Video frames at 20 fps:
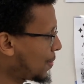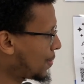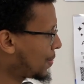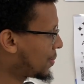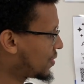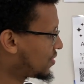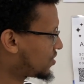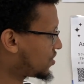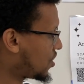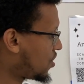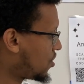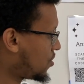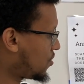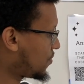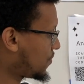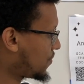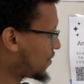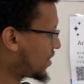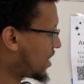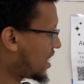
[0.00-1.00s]
So
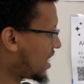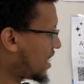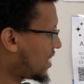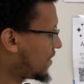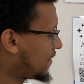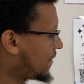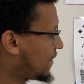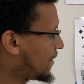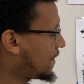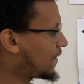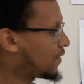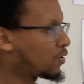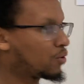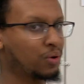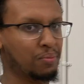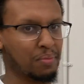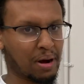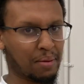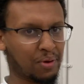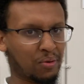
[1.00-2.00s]

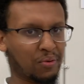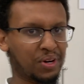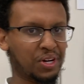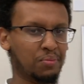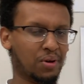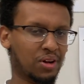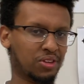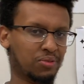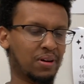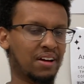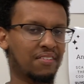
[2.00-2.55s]
remember, when you multiply